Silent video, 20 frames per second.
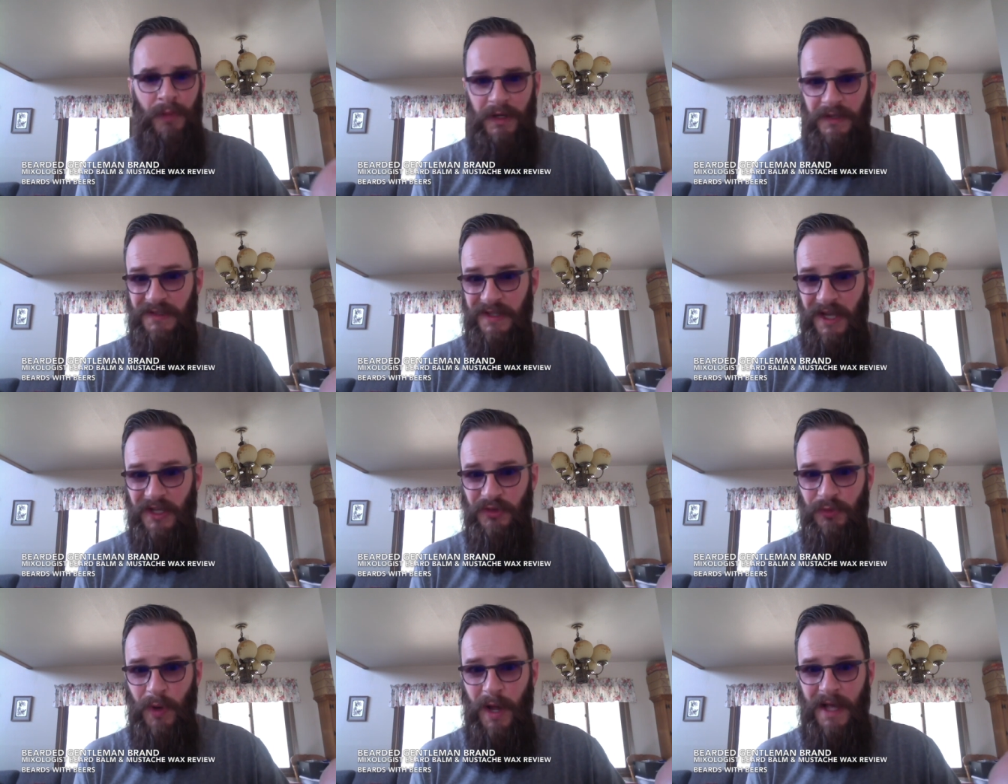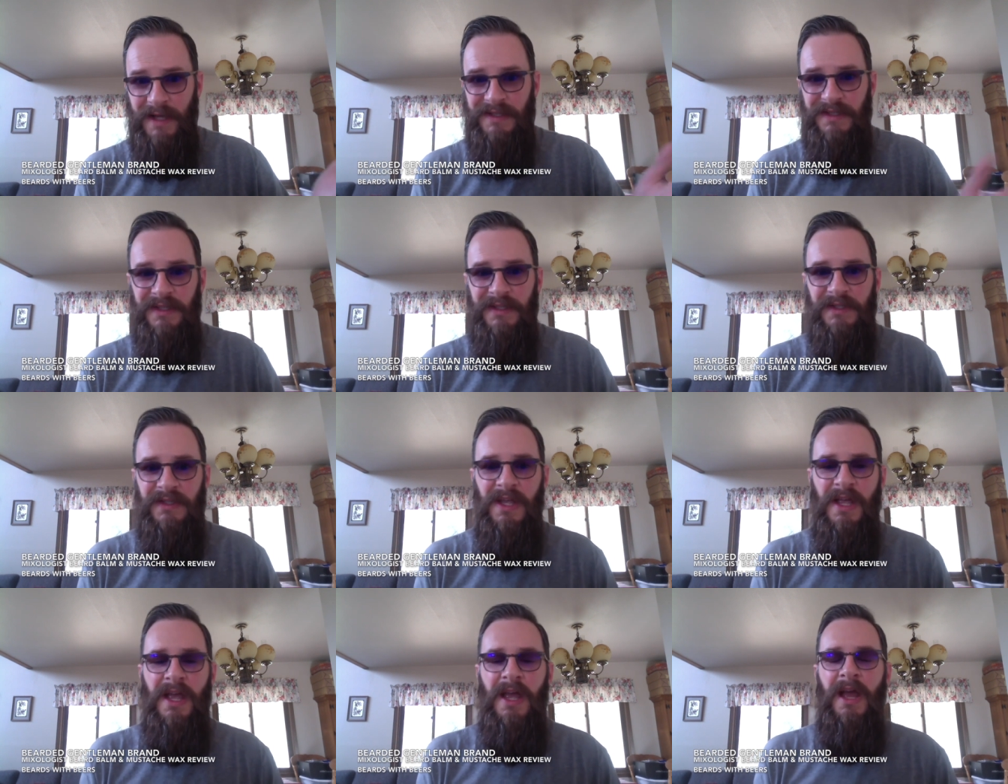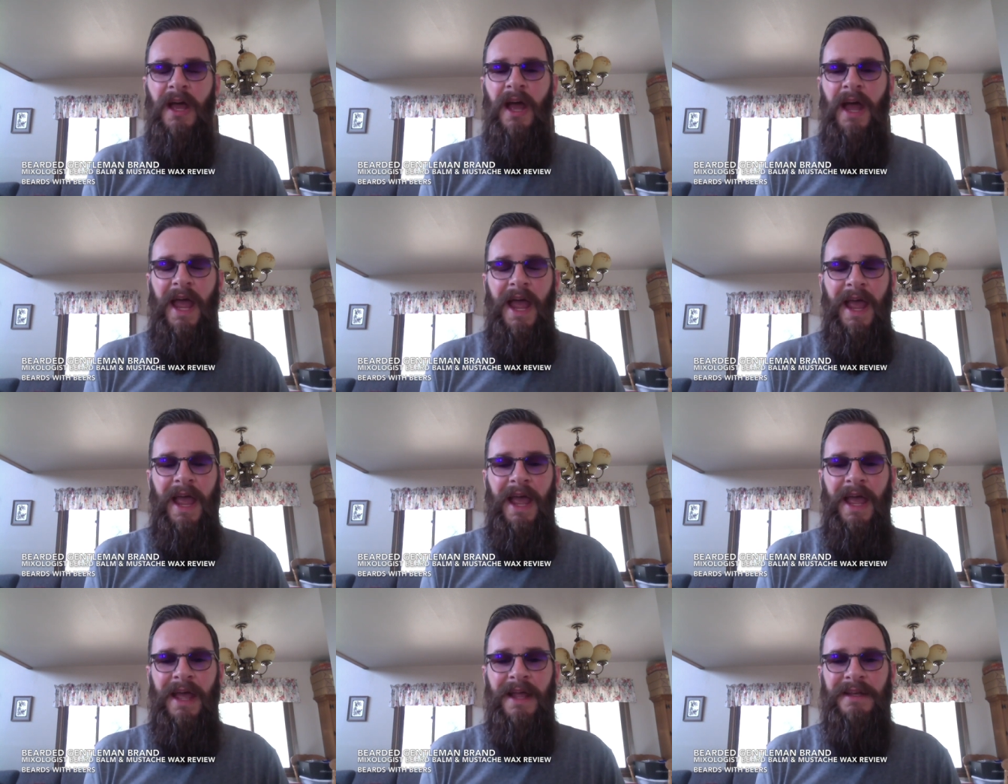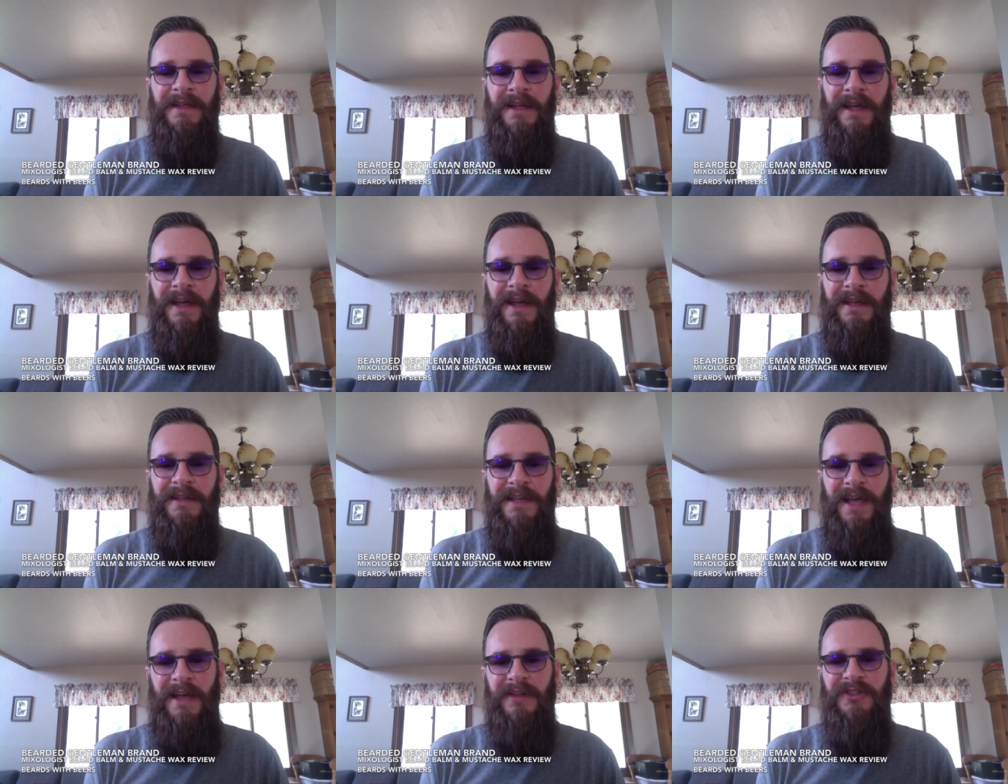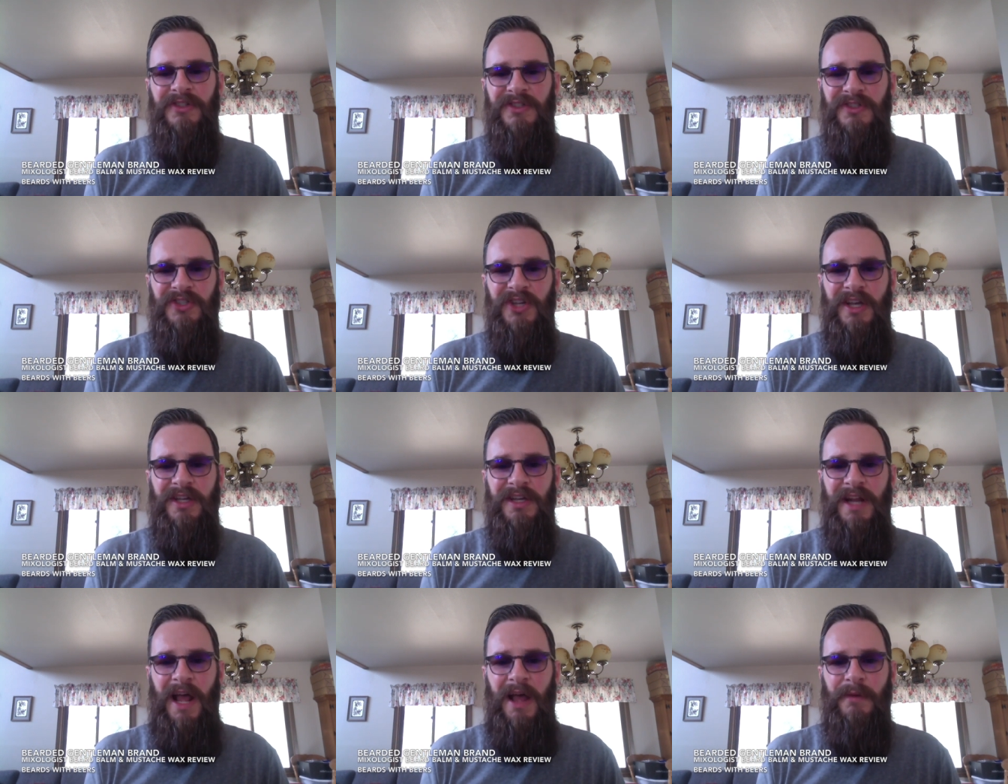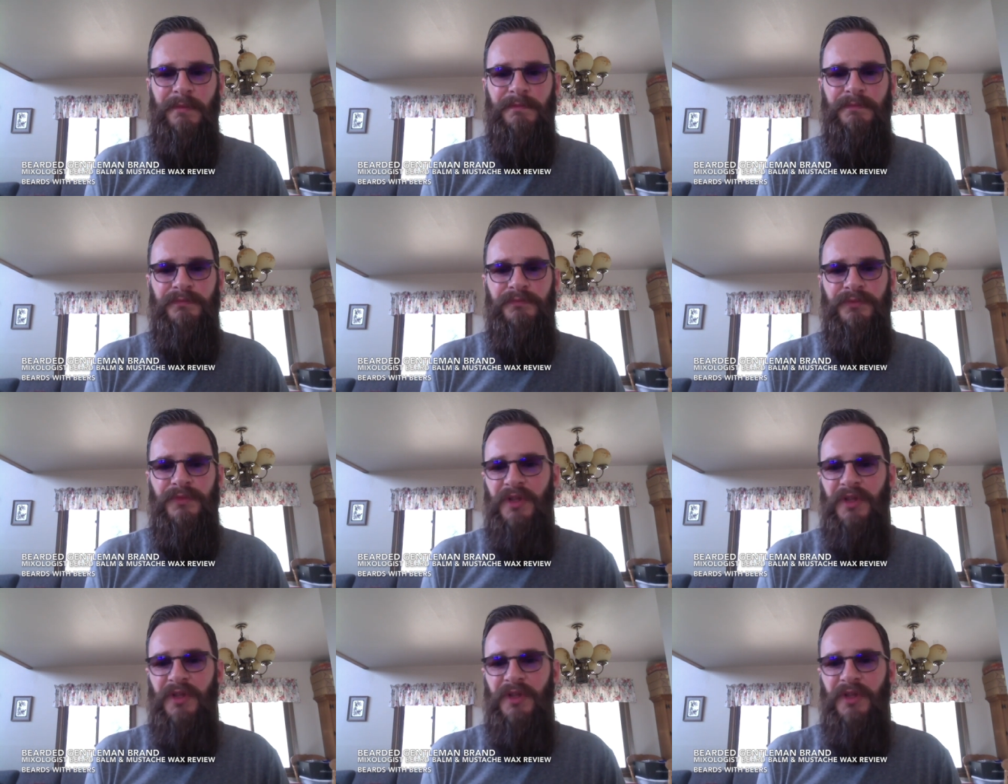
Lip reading: mustache waxes. And yeah, just check it out.